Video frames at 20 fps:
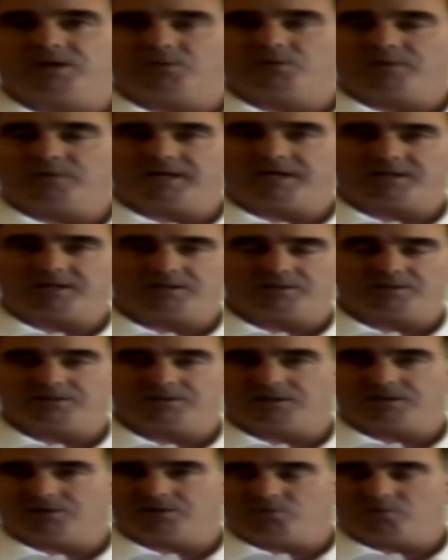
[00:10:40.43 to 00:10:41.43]
we had
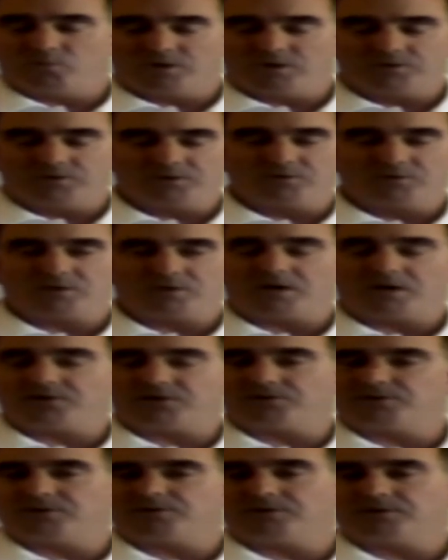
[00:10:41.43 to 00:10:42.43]
a, a well-known
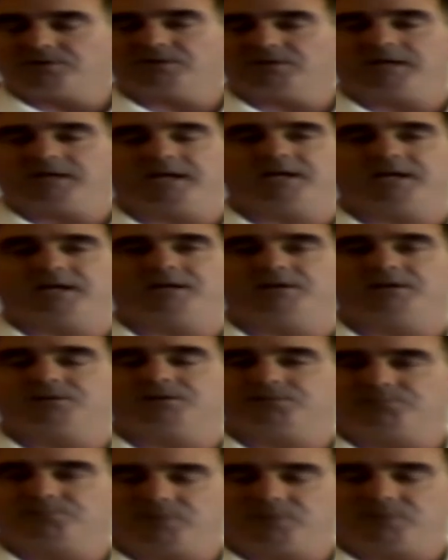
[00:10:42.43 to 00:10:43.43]
author
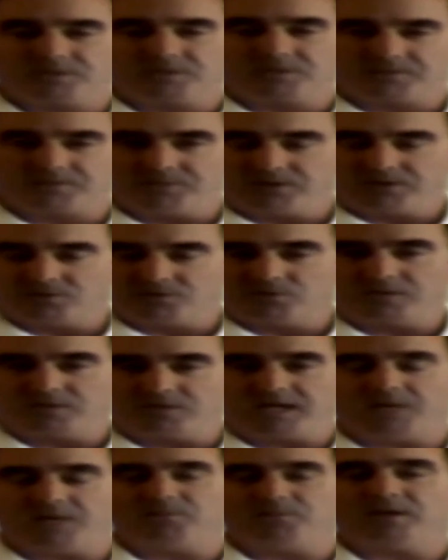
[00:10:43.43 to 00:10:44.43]
and public speaker who
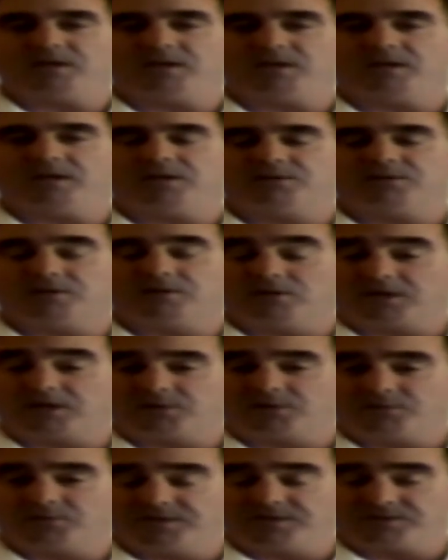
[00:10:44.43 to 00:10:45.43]
came in and did a lot
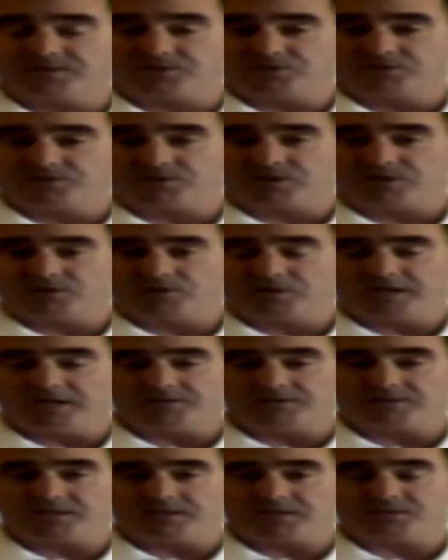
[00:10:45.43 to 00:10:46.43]
of research on the
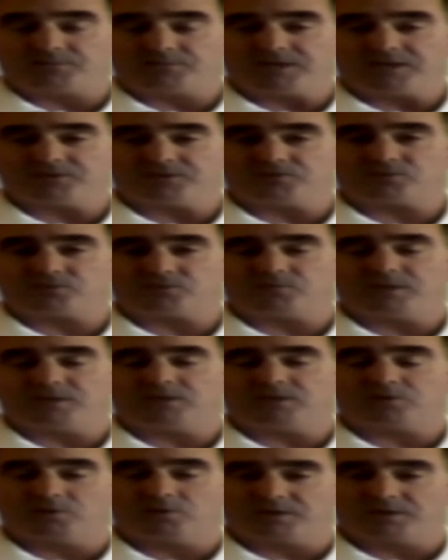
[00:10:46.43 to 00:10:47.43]
United States Masters Swimming
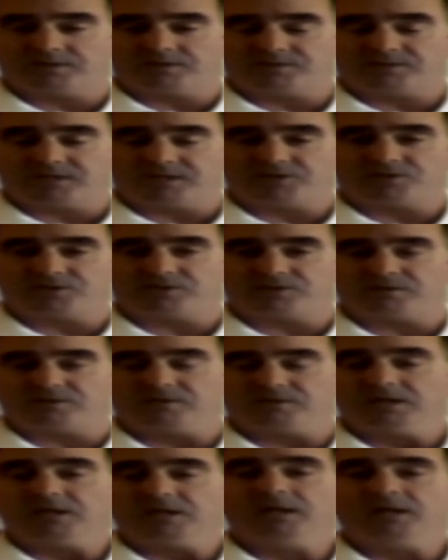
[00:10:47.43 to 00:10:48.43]
and
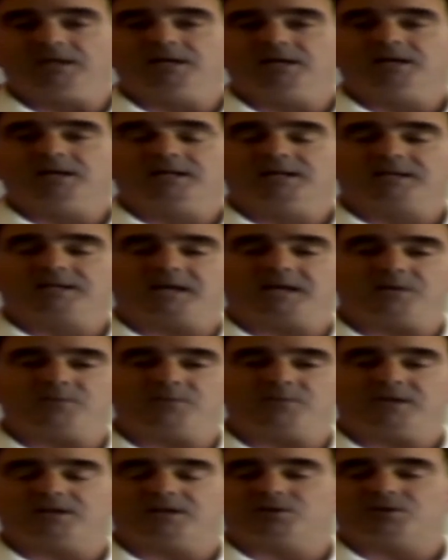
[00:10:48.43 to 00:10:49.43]
organization, came
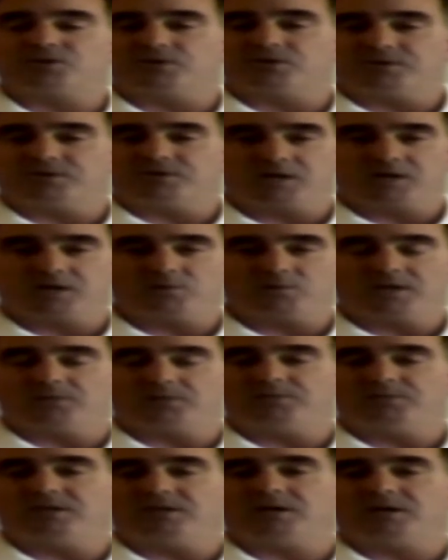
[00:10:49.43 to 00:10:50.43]
in and showed us how we
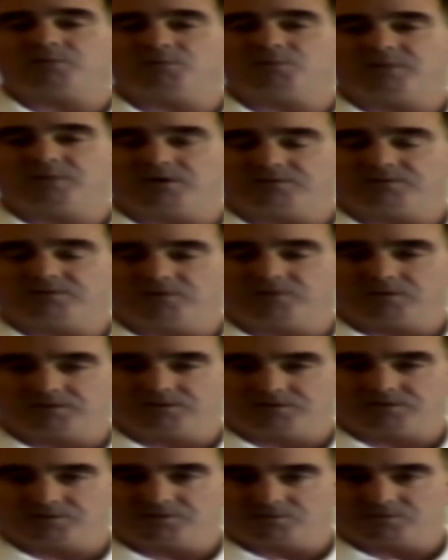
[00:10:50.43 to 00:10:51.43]
could become a better
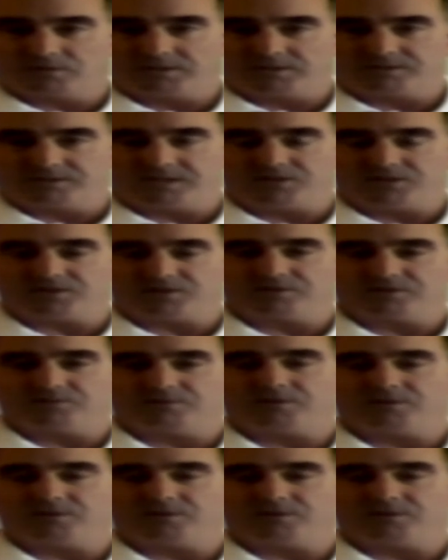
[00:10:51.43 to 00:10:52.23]
volunteer organization.